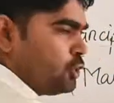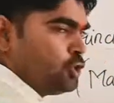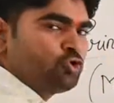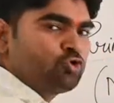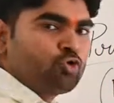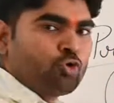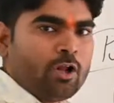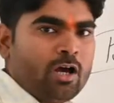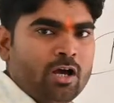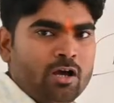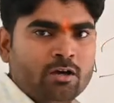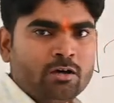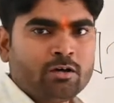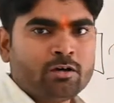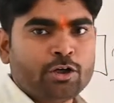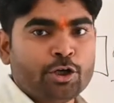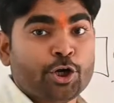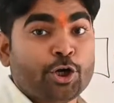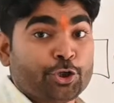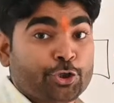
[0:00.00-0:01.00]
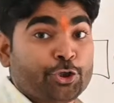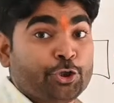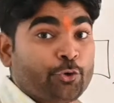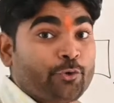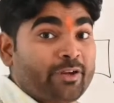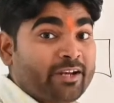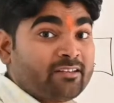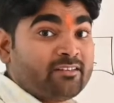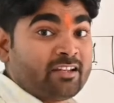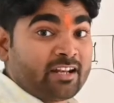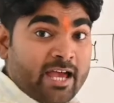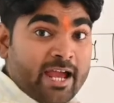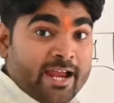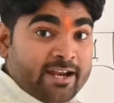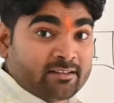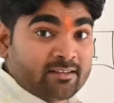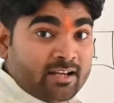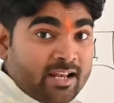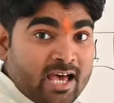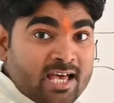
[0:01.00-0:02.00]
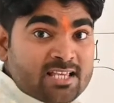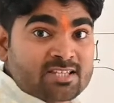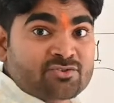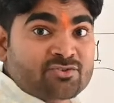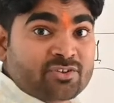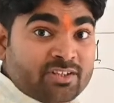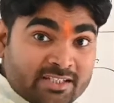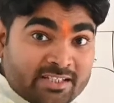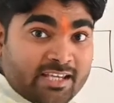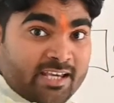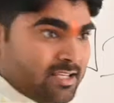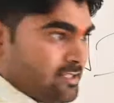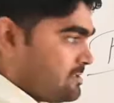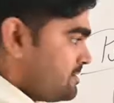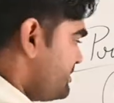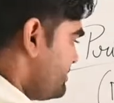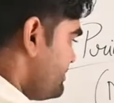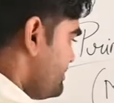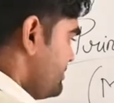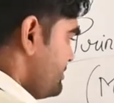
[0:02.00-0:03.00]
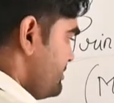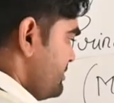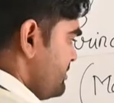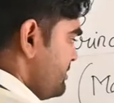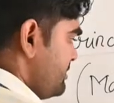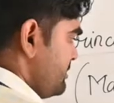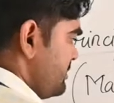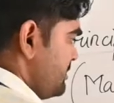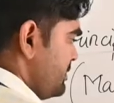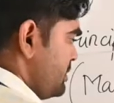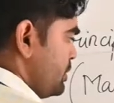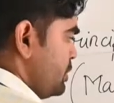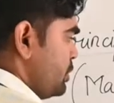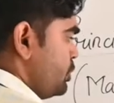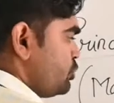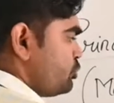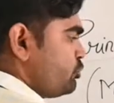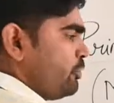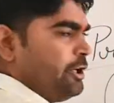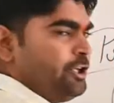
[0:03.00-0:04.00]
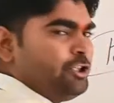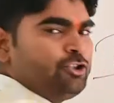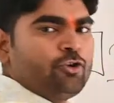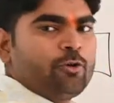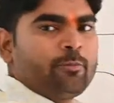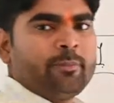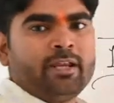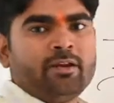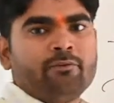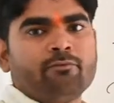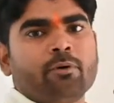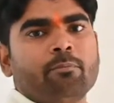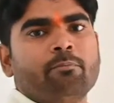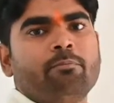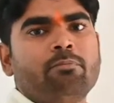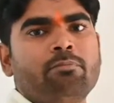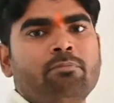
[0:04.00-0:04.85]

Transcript: Sona, did you get the na at the last? Yes. So it is your main verb.